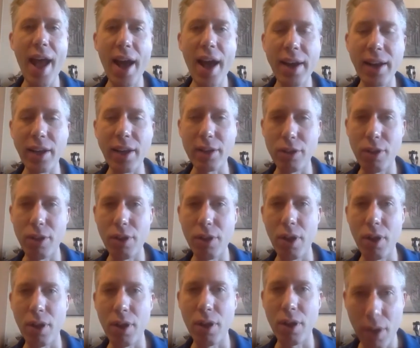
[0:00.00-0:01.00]
adding to
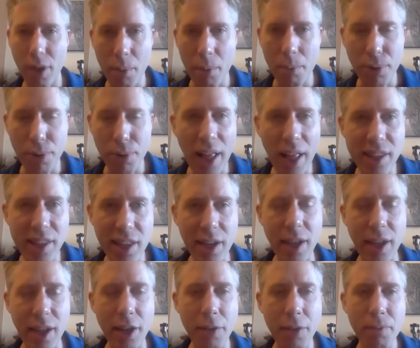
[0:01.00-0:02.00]
the complexity